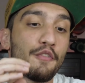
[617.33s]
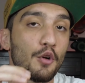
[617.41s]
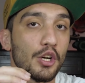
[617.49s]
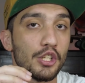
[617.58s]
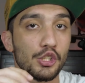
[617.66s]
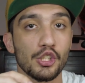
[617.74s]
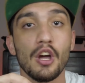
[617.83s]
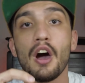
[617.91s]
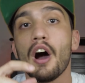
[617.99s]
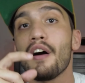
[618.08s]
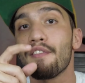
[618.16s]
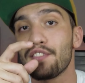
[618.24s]
footage
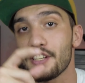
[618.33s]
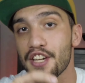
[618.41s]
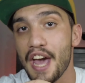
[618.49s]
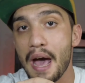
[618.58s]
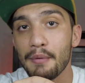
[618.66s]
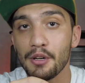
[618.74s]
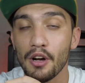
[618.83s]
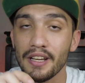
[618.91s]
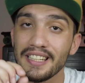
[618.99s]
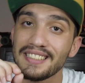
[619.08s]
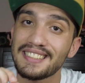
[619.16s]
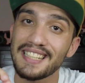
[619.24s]
of the
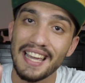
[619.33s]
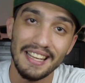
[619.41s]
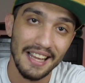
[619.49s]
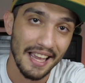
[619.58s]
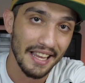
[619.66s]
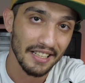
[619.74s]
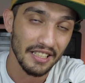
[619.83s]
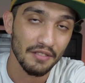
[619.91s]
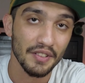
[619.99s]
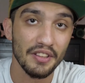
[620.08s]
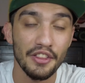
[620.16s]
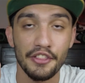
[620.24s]
camera in
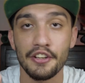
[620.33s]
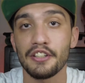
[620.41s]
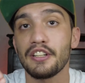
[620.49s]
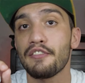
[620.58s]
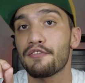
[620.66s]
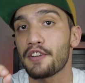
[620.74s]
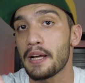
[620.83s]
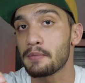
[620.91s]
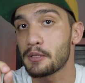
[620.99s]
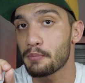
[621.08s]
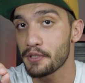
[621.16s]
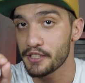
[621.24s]
1080 with 30
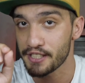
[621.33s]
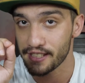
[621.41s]
frames per